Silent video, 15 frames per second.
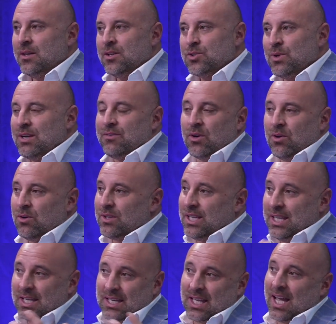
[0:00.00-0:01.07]
So we have a whole
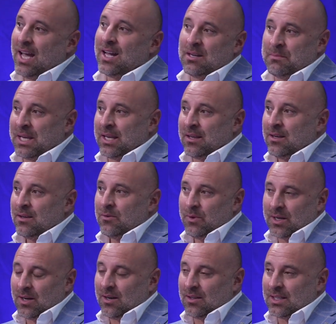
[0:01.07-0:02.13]
e-academy, we
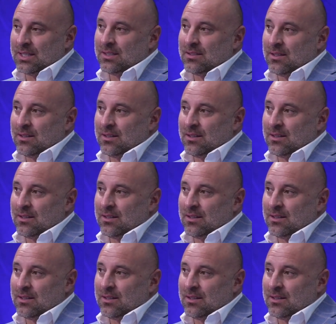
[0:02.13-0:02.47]
call it,